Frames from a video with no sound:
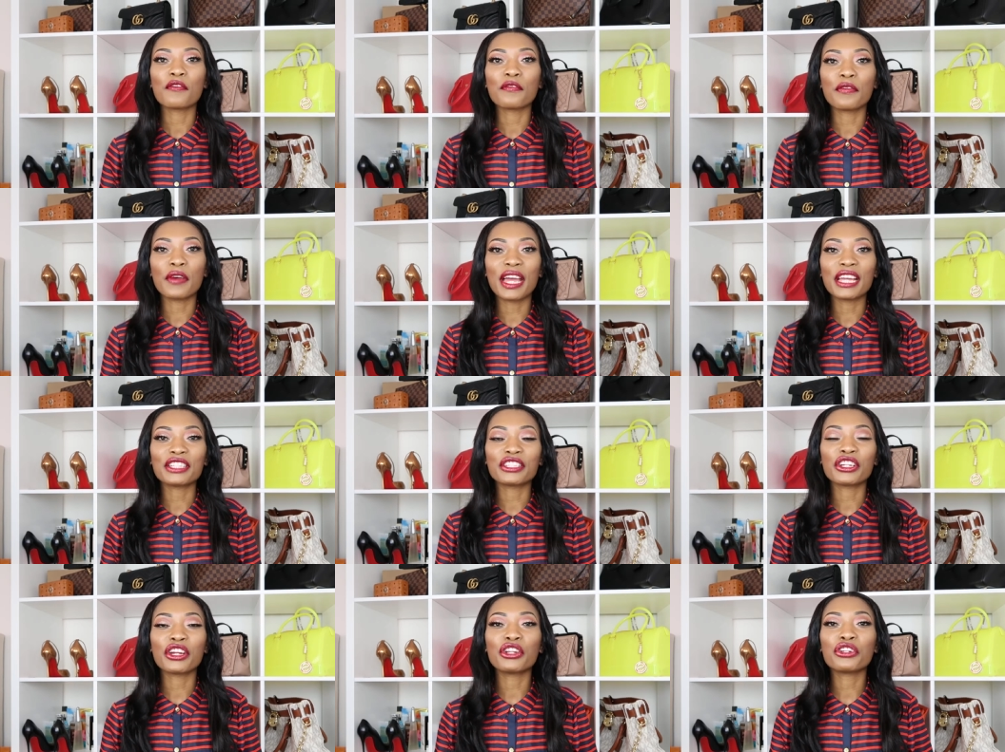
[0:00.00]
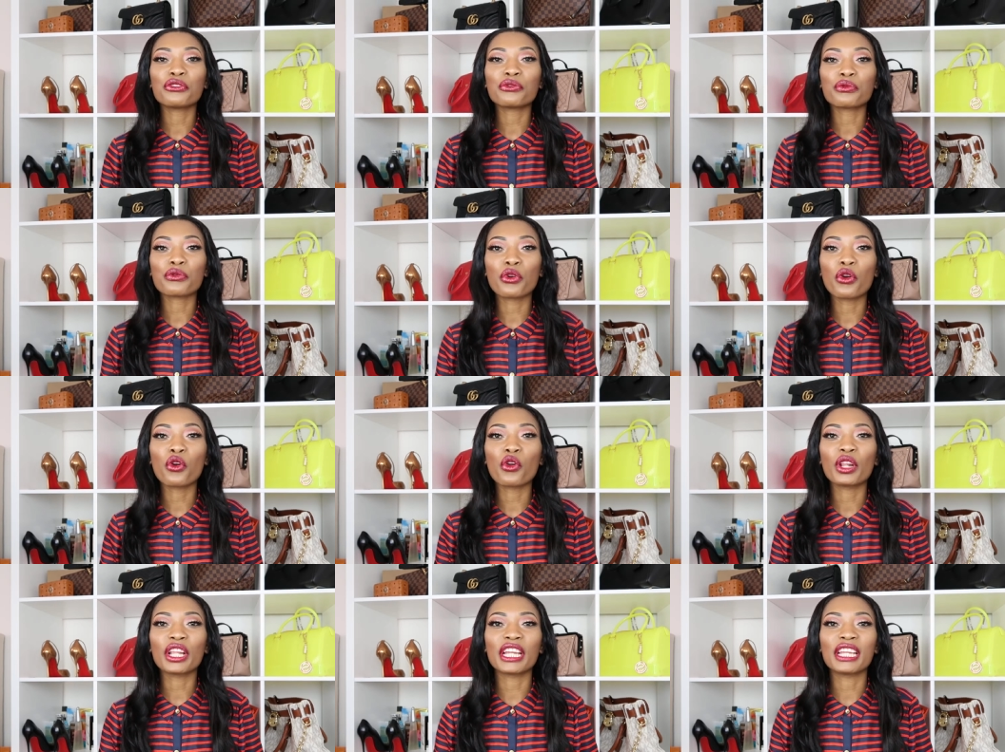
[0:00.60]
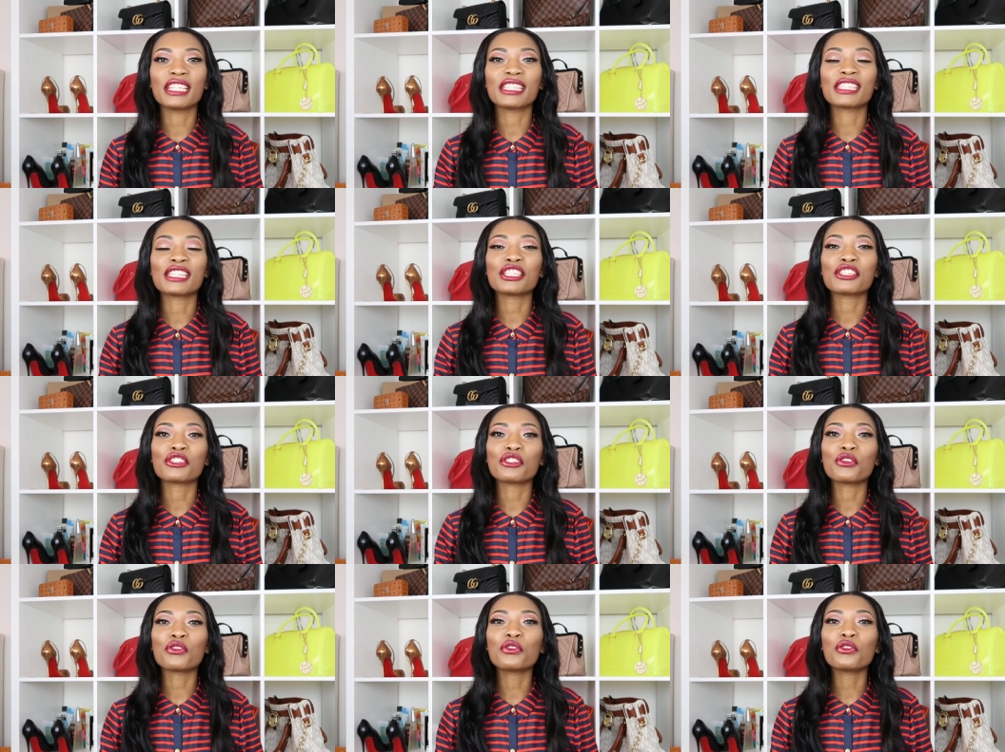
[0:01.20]
fashion rule is
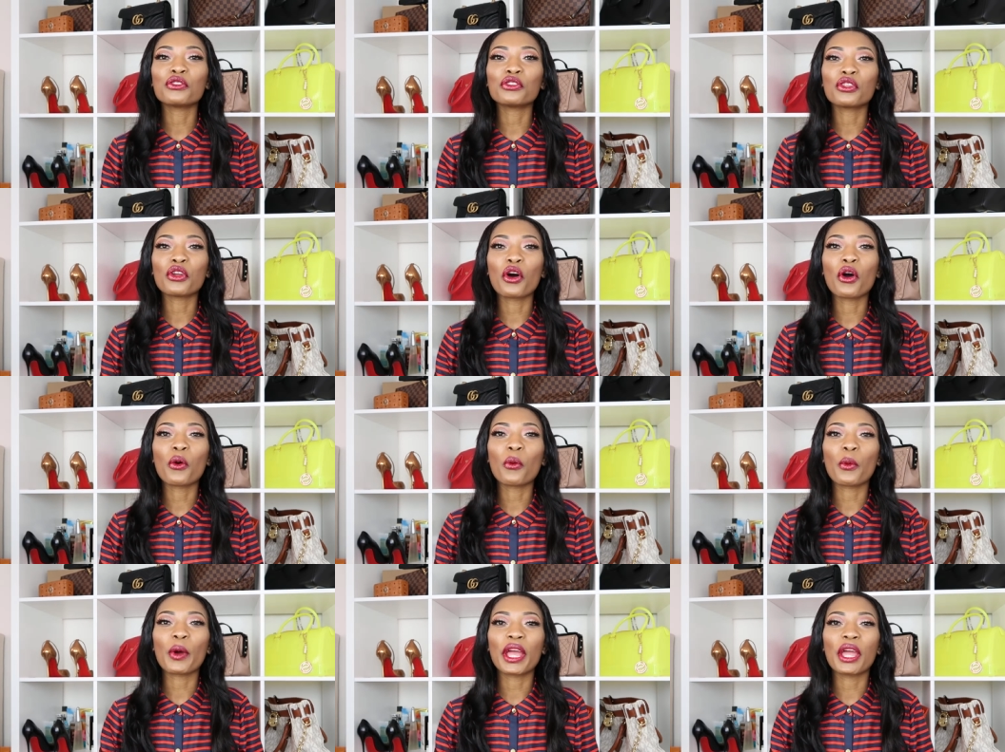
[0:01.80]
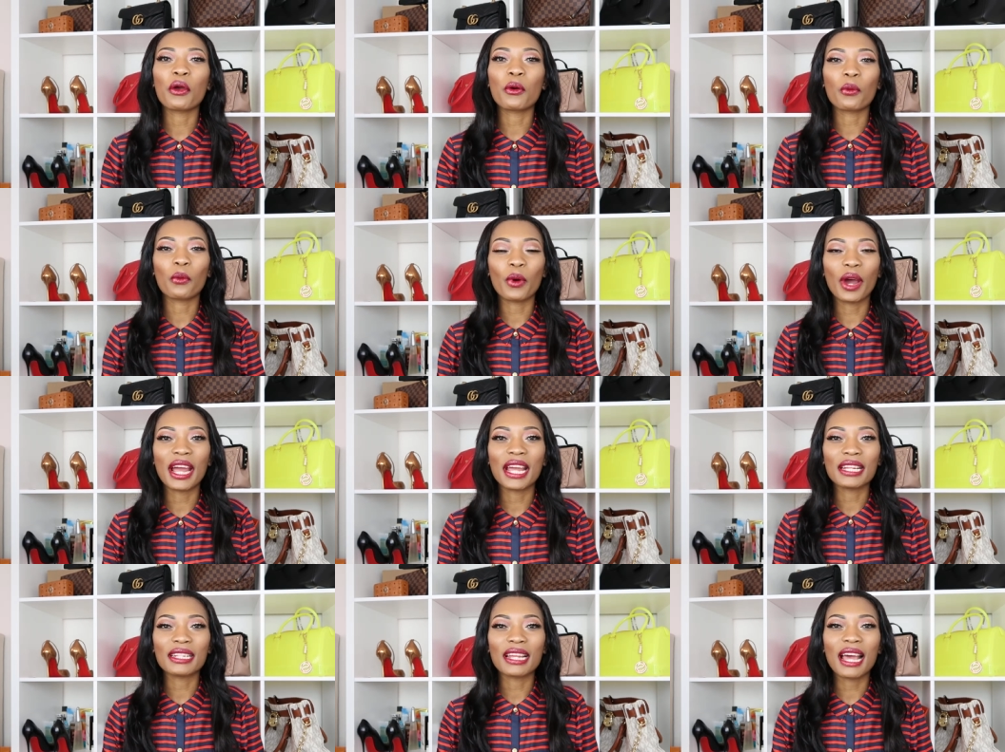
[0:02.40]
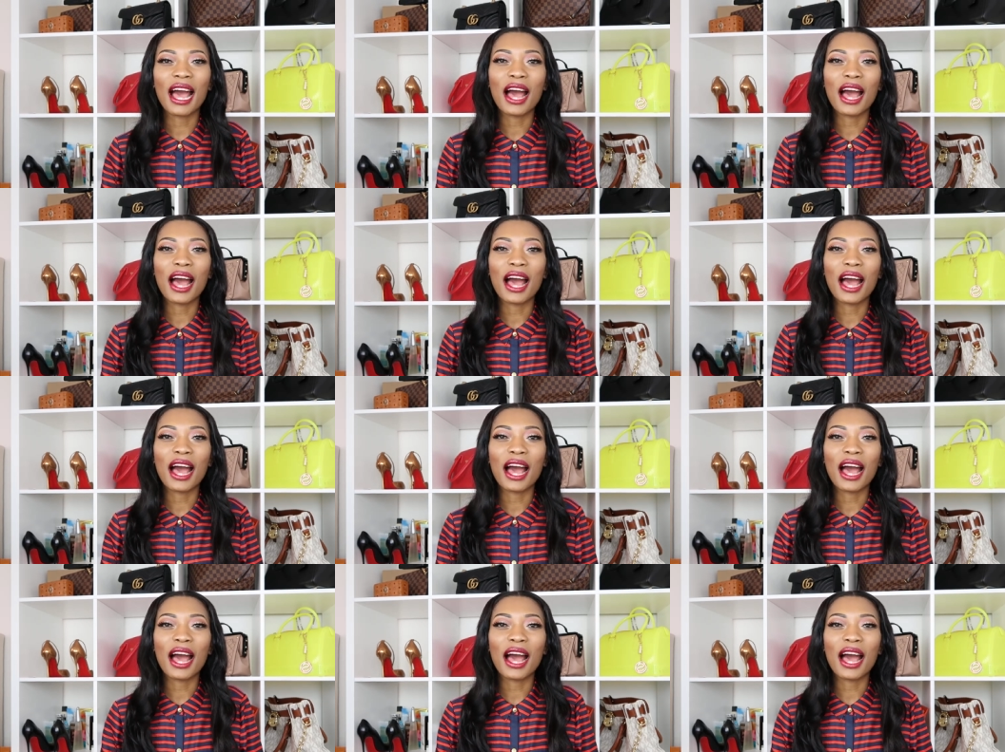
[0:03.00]
do not wear white